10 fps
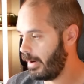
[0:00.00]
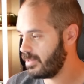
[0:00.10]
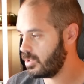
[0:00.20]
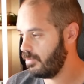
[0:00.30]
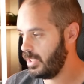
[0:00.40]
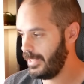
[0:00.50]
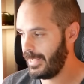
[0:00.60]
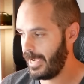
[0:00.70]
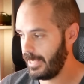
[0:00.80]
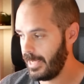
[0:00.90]
SUV
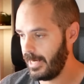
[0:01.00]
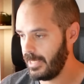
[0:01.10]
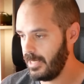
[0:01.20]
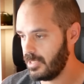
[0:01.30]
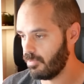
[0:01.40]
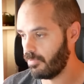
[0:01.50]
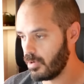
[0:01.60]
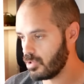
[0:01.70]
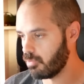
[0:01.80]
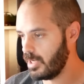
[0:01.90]
getting its
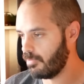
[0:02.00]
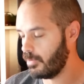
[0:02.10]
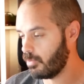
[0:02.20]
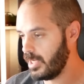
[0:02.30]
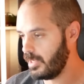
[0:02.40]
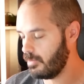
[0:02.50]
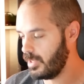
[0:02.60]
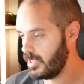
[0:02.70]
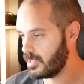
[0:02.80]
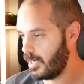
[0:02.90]
first
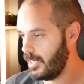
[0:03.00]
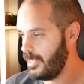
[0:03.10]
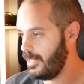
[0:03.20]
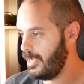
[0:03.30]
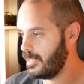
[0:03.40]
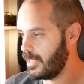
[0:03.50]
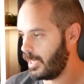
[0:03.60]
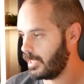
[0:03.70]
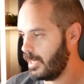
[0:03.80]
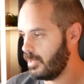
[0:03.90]
redesign in a
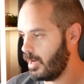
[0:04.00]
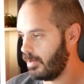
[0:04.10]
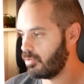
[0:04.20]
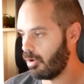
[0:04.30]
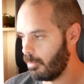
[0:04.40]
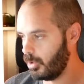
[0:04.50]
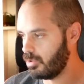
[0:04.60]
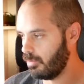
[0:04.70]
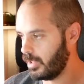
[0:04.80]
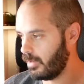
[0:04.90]
decade. You have a turbo
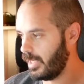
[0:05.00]
2-liter